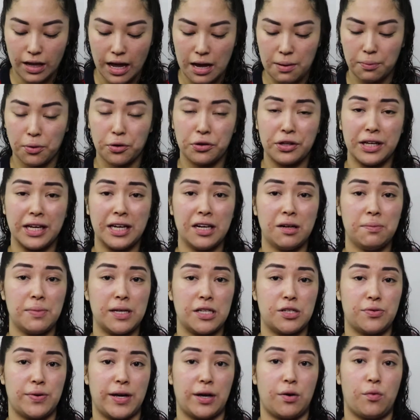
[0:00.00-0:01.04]
I'm only going to be
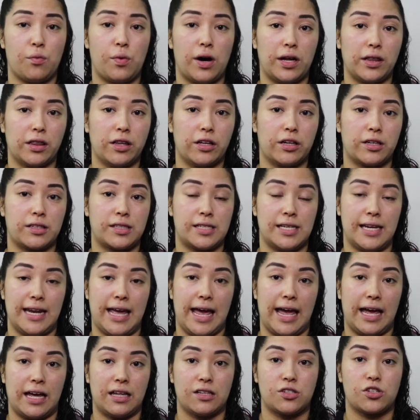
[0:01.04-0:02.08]
doing one look
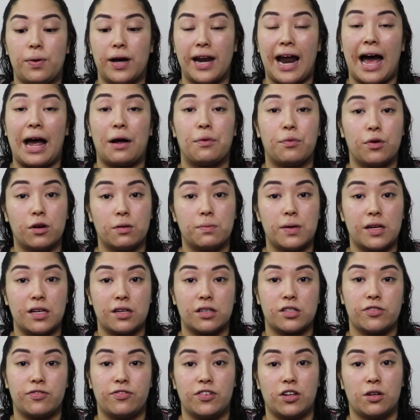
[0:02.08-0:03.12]
today, but I will be
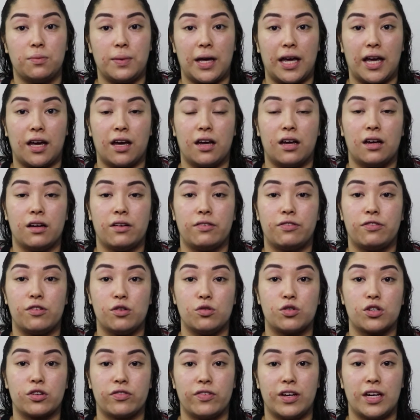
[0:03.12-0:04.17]
filming
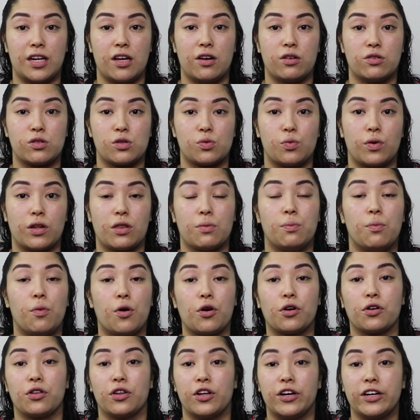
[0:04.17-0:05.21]
future videos with
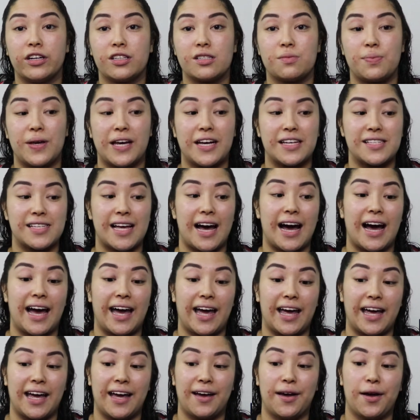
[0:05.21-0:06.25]
more looks because
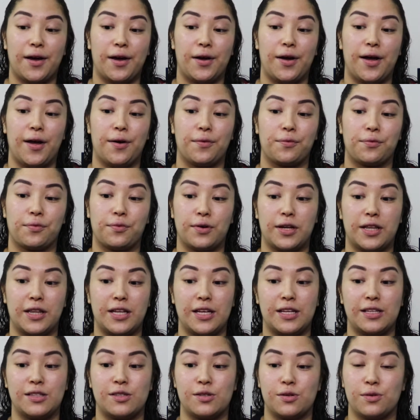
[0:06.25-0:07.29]
I
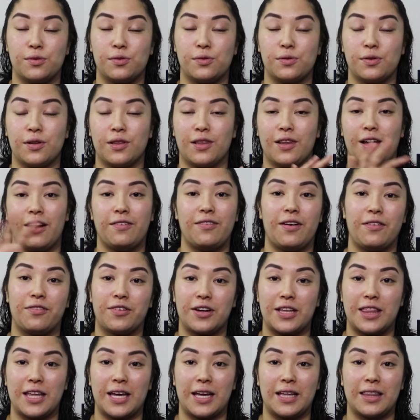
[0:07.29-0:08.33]
really do love
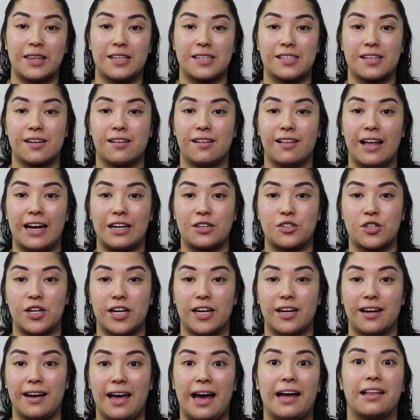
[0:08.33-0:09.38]
everything in this
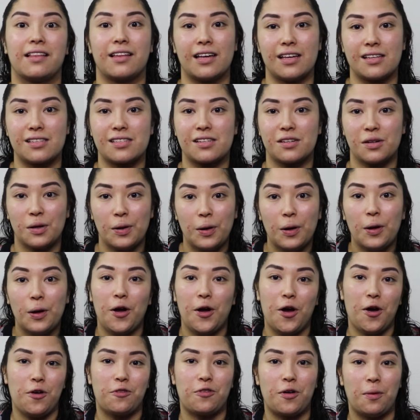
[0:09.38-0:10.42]
collection, at least
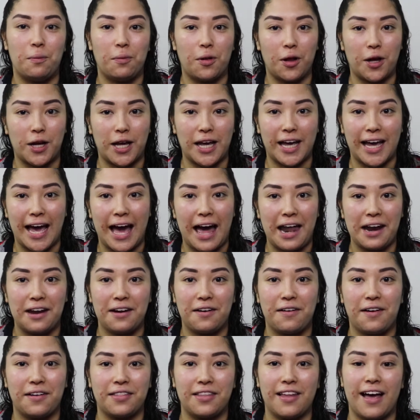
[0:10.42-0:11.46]
from looking at it
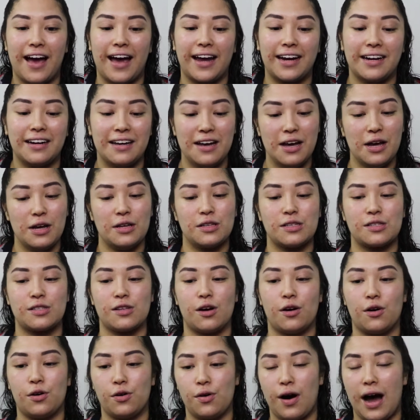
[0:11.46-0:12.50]
online.
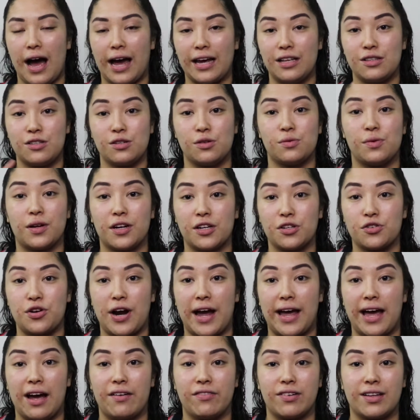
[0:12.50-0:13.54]
So I do want to
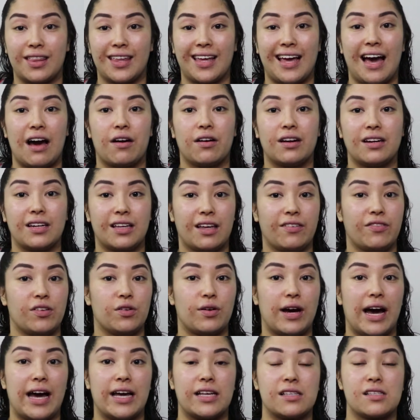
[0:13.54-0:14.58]
try everything out and give you
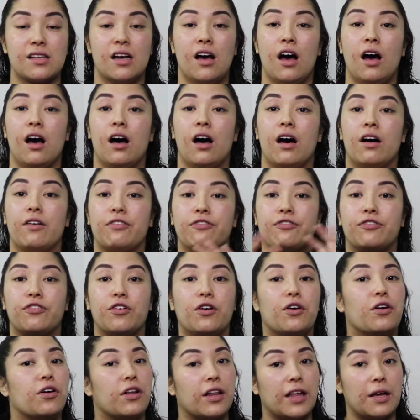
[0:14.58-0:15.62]
guys a
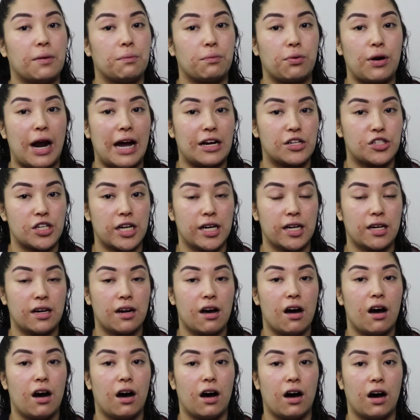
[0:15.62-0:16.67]
full impression
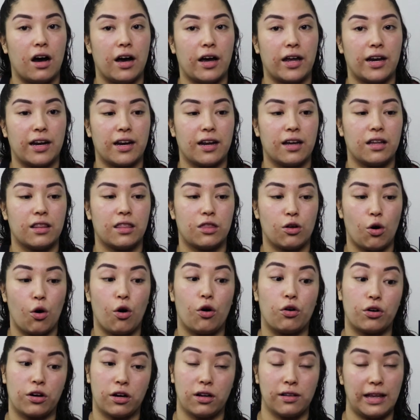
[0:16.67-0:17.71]
on the
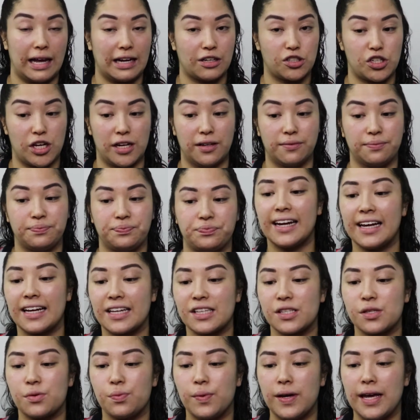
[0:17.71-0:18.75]
whole collection.
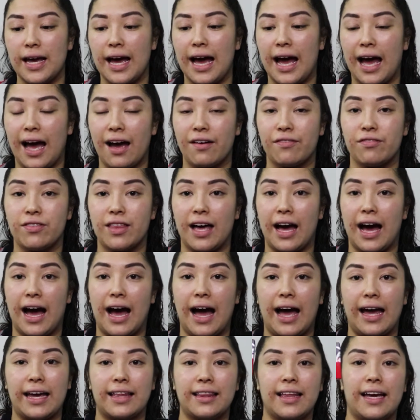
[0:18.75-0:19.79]
Next we have the
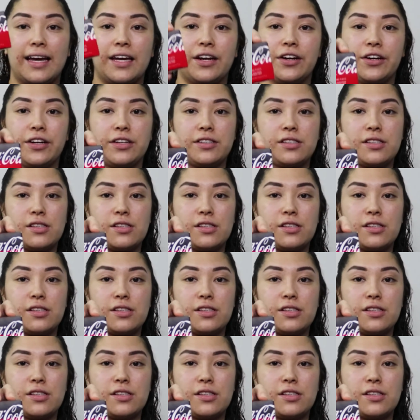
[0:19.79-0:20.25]
highlighters.